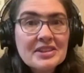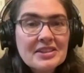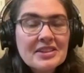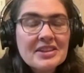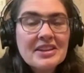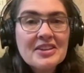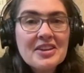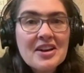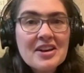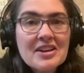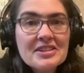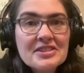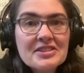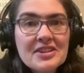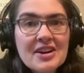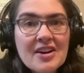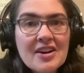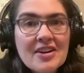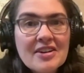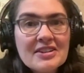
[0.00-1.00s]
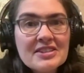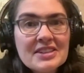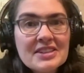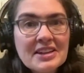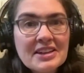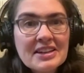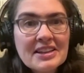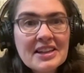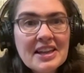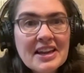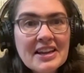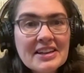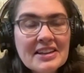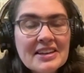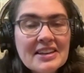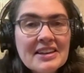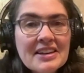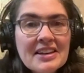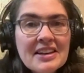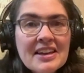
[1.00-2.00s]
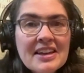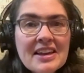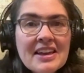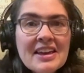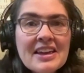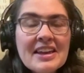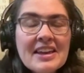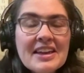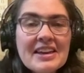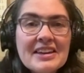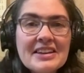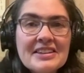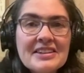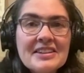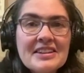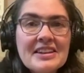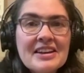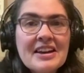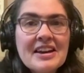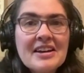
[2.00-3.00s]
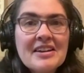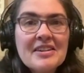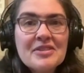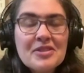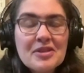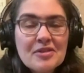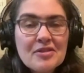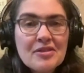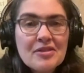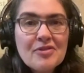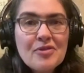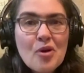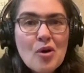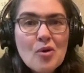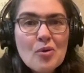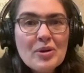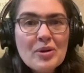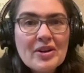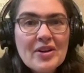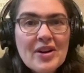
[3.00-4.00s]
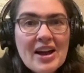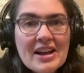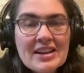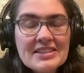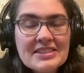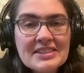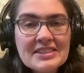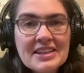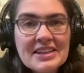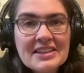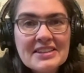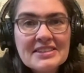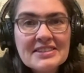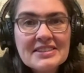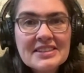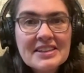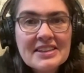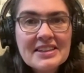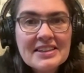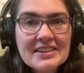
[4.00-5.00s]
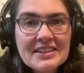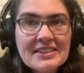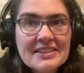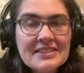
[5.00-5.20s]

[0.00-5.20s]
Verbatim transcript: tragically lost our son Clayton in uh, the four wheel accident.